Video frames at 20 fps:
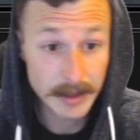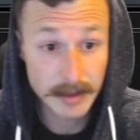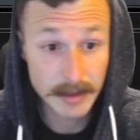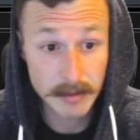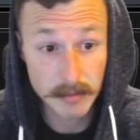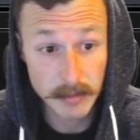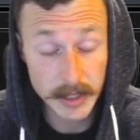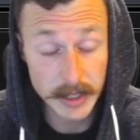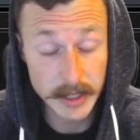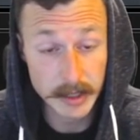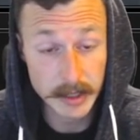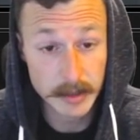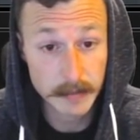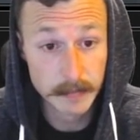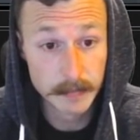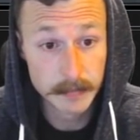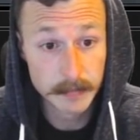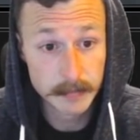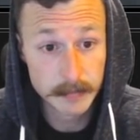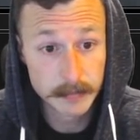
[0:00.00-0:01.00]
3.
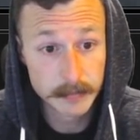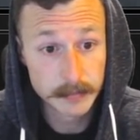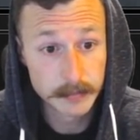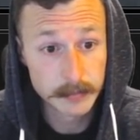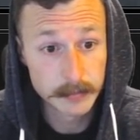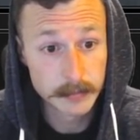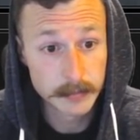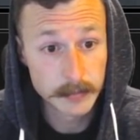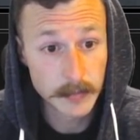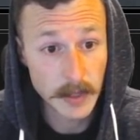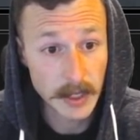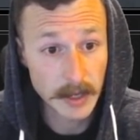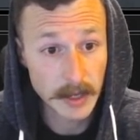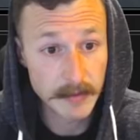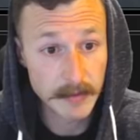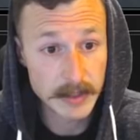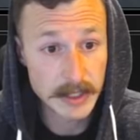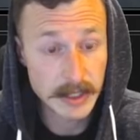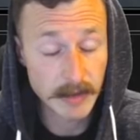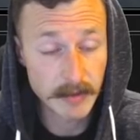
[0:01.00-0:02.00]
I have a
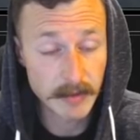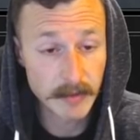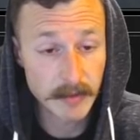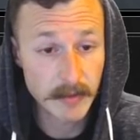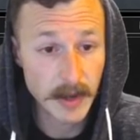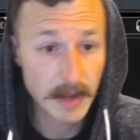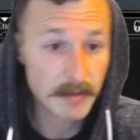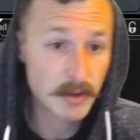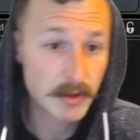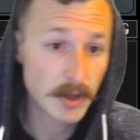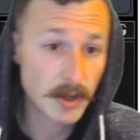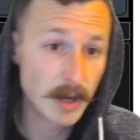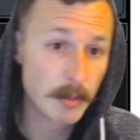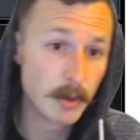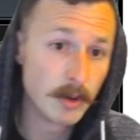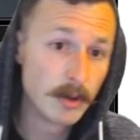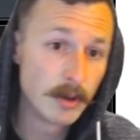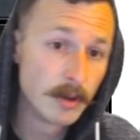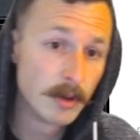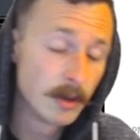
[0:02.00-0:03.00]
7/5
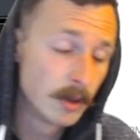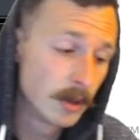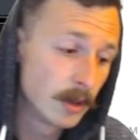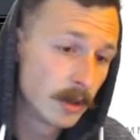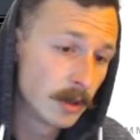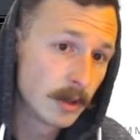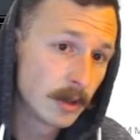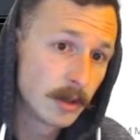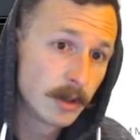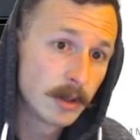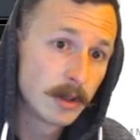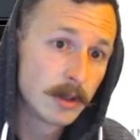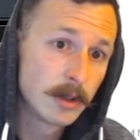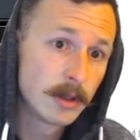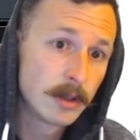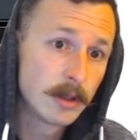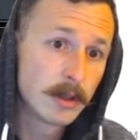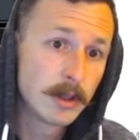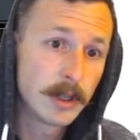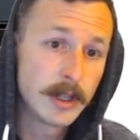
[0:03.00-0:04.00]
trample,
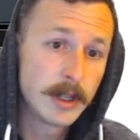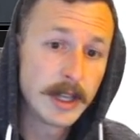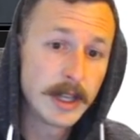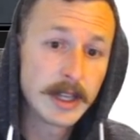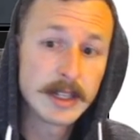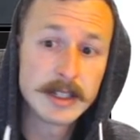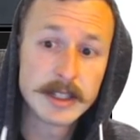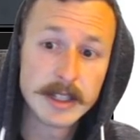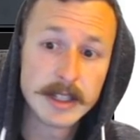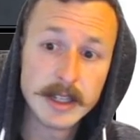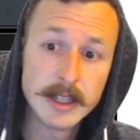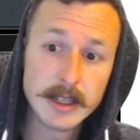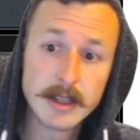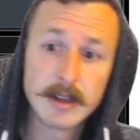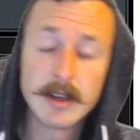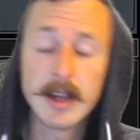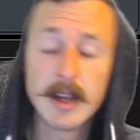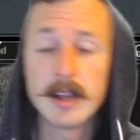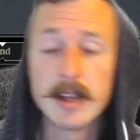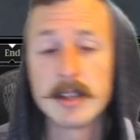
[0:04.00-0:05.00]
and they concede.
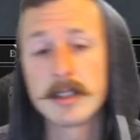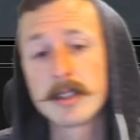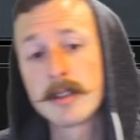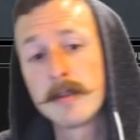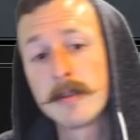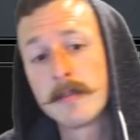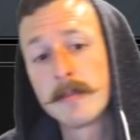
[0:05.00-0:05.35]
Nice.